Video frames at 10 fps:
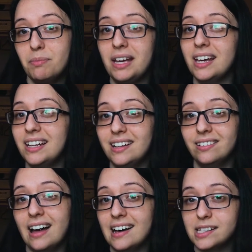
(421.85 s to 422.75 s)
make any
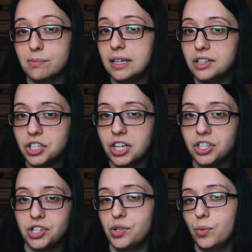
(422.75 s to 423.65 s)
last minute
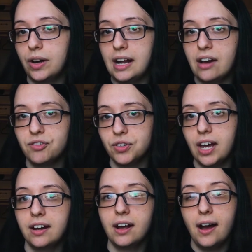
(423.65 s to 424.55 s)
changes you want after
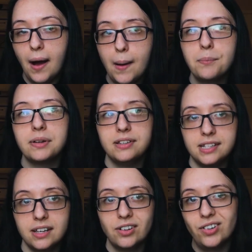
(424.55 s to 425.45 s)
that up
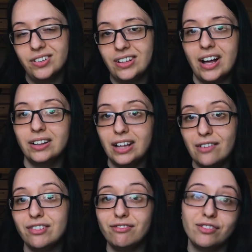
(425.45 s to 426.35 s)
until
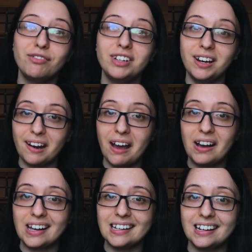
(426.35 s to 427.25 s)

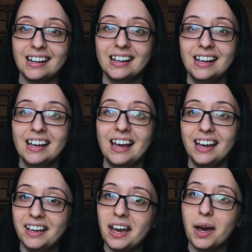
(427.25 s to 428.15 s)
11:59
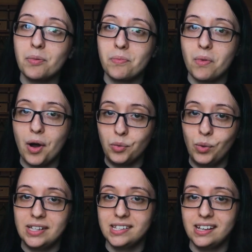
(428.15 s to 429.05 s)
a.m. on
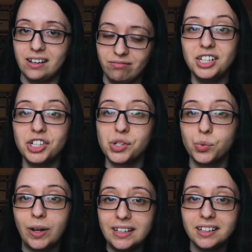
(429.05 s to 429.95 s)
Wednesday. Then you just
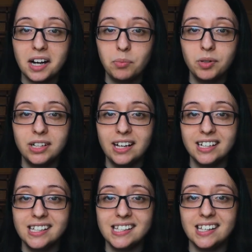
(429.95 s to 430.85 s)
wait a couple
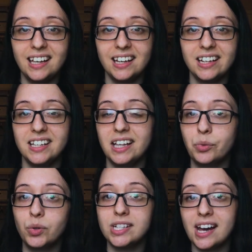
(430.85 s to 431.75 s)
days and they
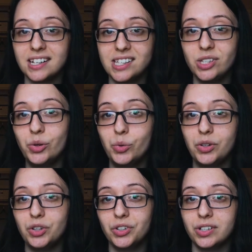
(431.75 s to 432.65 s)
will text you
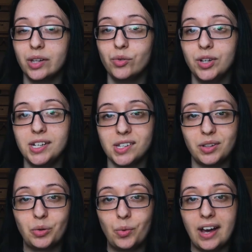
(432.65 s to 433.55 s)
when your delivery is
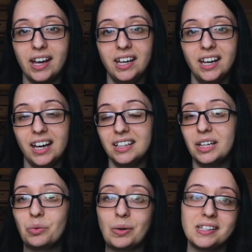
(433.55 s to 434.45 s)
on the way, and
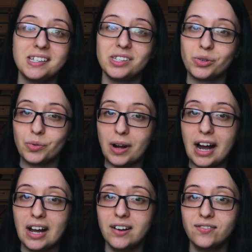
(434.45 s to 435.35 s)
then once it's
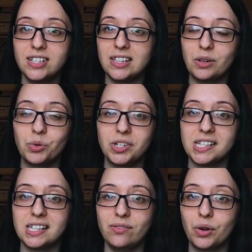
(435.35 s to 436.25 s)
arrived, they will
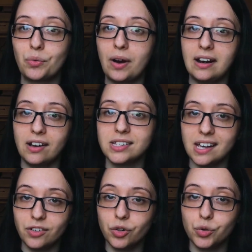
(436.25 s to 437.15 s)
just leave it right
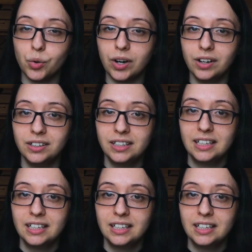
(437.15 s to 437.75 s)
outside your door.